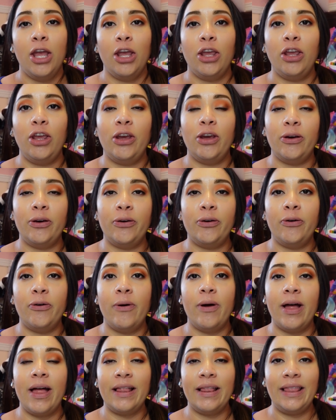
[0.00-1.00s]

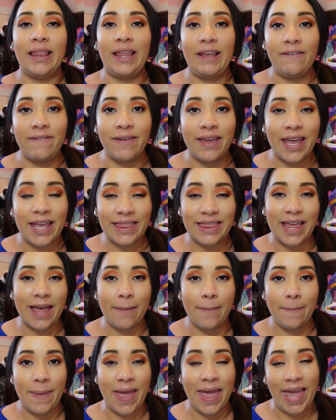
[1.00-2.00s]
you alleviate
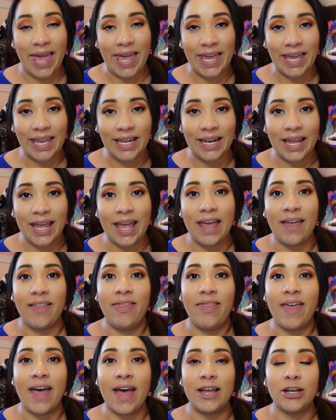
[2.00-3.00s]
that pain
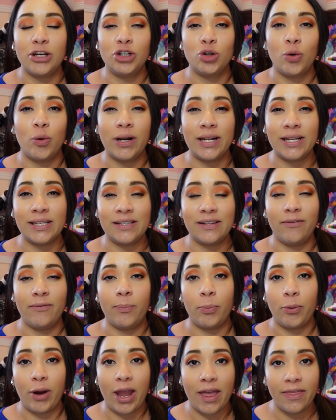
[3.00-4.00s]
and that shortness of
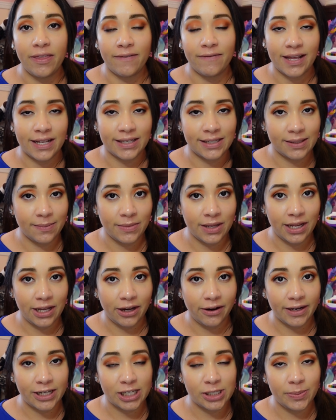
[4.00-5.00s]
breath if that's something
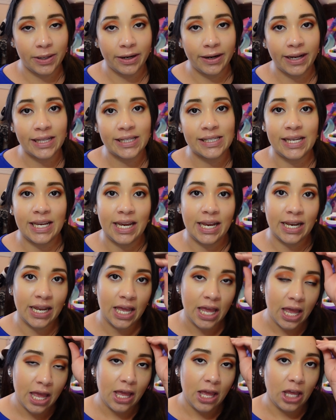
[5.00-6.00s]
you're experiencing.
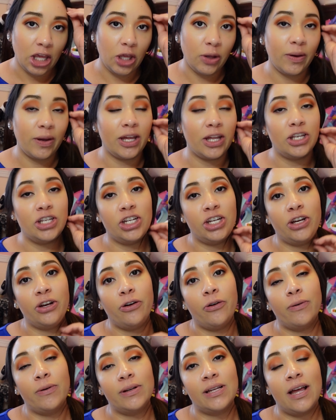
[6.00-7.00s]
You can
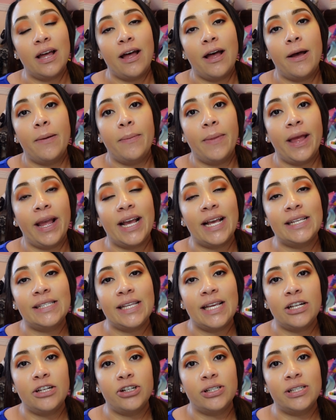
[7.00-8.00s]
do, um, like I
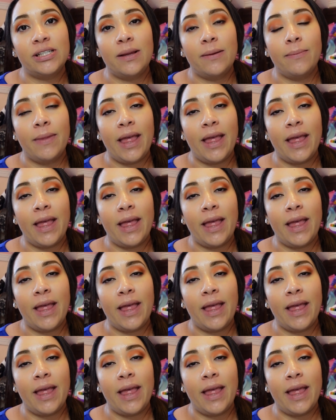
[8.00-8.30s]
said, just some